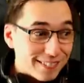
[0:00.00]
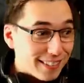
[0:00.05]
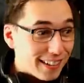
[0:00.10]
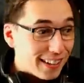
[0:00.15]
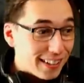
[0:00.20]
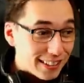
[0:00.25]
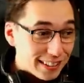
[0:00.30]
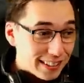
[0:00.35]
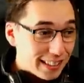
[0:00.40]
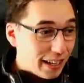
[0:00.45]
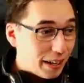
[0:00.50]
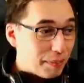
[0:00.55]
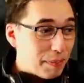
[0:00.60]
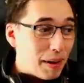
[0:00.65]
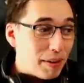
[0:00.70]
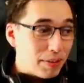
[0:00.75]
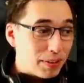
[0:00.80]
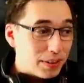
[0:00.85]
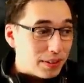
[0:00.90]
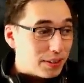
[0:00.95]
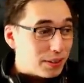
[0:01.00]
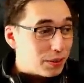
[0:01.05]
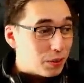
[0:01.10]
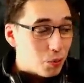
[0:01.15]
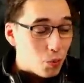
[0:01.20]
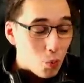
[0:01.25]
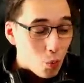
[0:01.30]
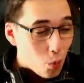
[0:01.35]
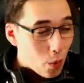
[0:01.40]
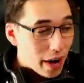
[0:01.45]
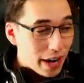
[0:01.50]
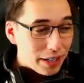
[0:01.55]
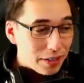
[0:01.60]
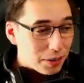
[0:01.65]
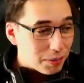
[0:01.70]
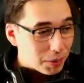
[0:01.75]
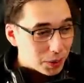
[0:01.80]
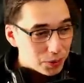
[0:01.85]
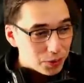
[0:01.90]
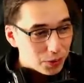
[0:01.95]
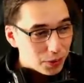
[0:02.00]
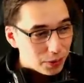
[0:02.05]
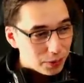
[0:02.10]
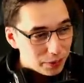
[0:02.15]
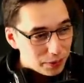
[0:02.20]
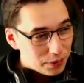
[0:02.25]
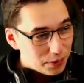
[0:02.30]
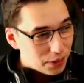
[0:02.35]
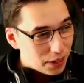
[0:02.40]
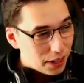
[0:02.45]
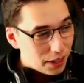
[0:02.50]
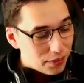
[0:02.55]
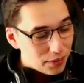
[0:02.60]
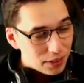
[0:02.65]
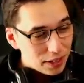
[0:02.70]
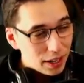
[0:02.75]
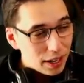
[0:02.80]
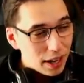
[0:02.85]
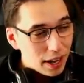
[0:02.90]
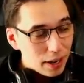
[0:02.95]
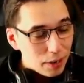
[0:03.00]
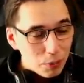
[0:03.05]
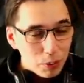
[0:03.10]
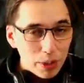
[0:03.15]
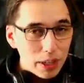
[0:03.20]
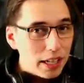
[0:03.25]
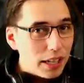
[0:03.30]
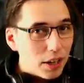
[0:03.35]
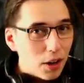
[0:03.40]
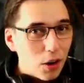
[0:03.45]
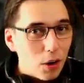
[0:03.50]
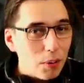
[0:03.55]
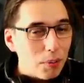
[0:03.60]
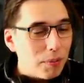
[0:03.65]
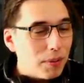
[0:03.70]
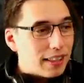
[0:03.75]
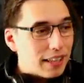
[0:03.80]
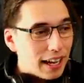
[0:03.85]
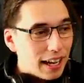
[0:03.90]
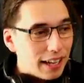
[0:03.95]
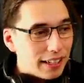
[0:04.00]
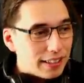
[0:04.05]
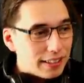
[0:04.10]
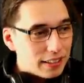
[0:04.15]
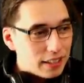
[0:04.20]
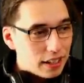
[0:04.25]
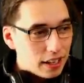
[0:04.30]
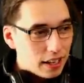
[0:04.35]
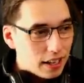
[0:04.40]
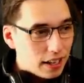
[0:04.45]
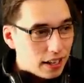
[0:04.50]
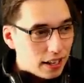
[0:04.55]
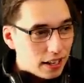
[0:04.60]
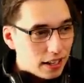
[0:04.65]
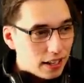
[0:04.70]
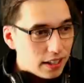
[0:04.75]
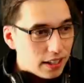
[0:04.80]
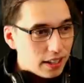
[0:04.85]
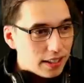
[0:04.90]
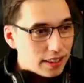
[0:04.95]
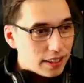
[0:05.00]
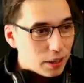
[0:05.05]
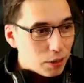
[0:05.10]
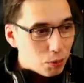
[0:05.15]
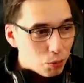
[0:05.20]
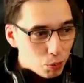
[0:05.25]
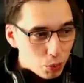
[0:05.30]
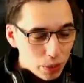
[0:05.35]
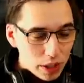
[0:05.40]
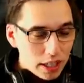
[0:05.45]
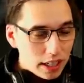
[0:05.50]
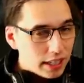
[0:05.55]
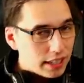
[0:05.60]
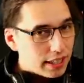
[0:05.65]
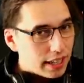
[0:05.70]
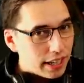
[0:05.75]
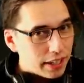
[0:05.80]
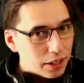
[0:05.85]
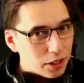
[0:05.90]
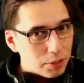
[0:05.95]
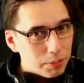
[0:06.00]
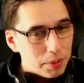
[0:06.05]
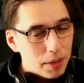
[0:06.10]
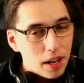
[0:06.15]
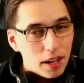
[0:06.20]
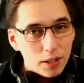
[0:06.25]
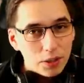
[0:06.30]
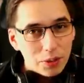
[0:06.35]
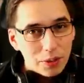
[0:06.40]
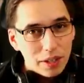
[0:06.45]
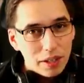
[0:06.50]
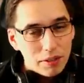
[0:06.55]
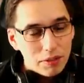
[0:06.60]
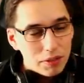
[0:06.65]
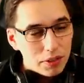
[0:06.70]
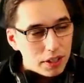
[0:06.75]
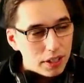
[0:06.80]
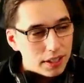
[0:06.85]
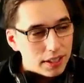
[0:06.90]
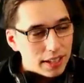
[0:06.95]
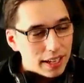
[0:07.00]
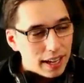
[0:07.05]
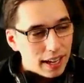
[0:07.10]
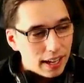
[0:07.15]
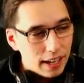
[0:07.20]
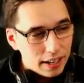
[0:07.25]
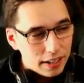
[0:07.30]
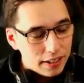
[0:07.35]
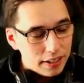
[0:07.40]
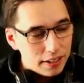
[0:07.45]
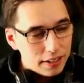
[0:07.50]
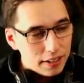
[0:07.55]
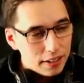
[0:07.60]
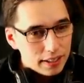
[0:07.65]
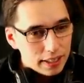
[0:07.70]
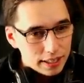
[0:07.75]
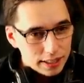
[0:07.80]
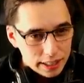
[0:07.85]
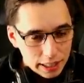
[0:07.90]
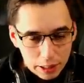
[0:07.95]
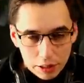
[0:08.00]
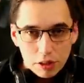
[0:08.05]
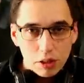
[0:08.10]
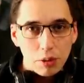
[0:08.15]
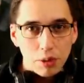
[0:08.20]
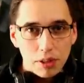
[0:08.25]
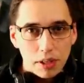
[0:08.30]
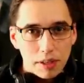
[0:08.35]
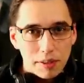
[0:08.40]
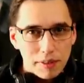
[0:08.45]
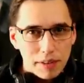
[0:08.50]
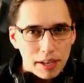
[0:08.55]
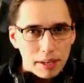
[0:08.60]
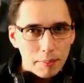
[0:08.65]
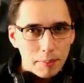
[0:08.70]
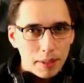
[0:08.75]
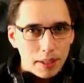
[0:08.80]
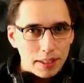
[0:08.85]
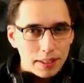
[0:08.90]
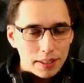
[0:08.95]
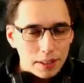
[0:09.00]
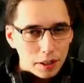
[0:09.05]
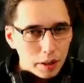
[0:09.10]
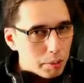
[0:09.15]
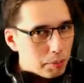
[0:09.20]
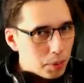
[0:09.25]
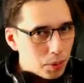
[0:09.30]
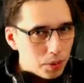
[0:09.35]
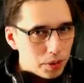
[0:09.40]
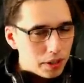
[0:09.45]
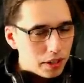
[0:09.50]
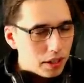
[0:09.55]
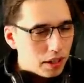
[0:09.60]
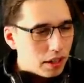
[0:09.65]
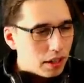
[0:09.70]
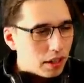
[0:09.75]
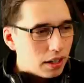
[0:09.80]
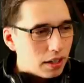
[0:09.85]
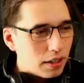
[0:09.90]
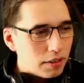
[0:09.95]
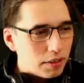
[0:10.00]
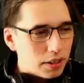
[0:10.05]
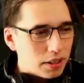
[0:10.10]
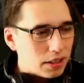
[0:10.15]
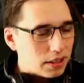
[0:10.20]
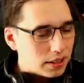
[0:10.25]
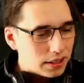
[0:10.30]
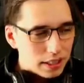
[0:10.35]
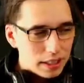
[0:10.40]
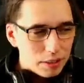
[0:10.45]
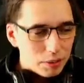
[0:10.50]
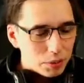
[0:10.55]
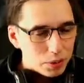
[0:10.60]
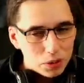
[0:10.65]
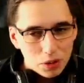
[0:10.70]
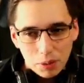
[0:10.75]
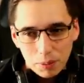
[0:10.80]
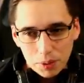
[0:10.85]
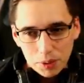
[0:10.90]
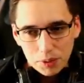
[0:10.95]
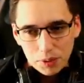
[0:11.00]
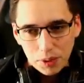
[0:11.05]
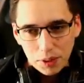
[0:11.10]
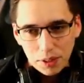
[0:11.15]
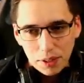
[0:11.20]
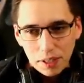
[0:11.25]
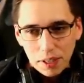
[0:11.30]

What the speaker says: honestly, I'm having way too much fun with 5, and I really hope that they really take it up a notch with Infinite and they stay true to the fan base and the community, because it was so much fun.